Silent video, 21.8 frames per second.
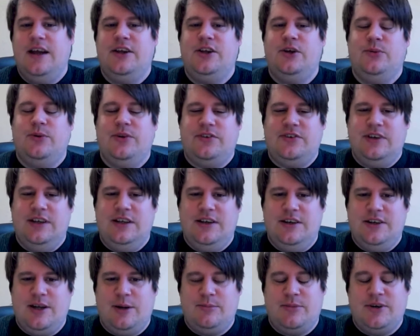You will see
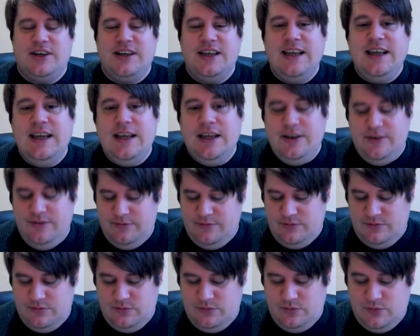the number E,
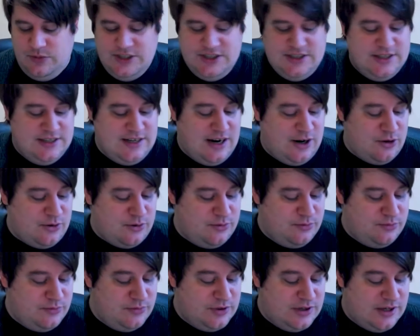which in our
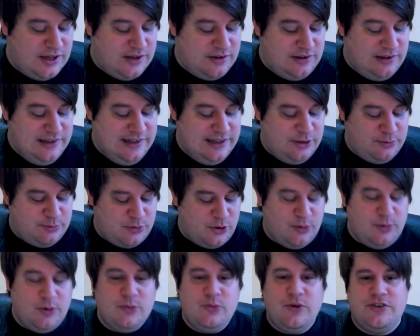little
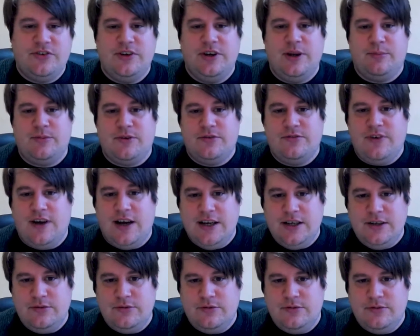problem was the number
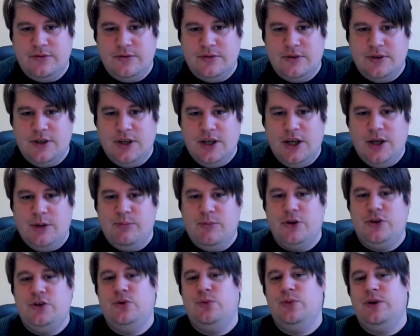5,
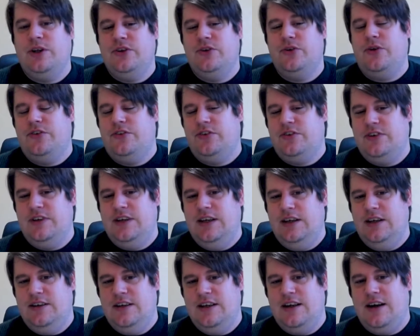but you will not
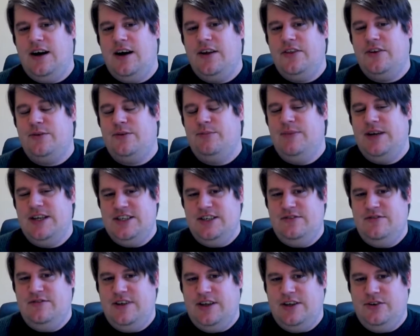see the other
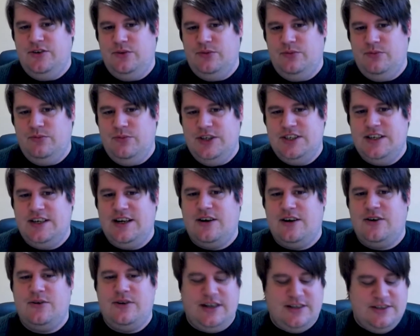magic value, which in
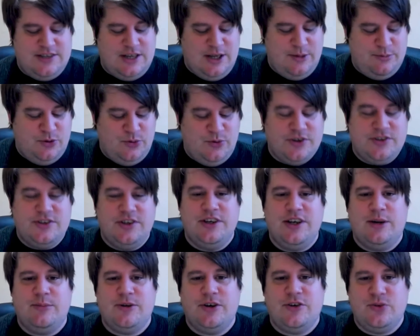our example was the
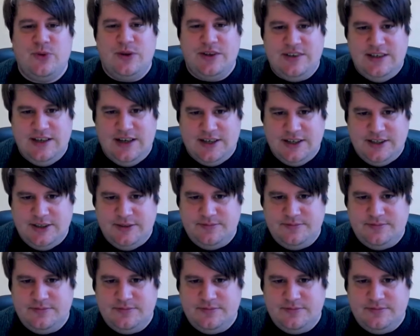number 29.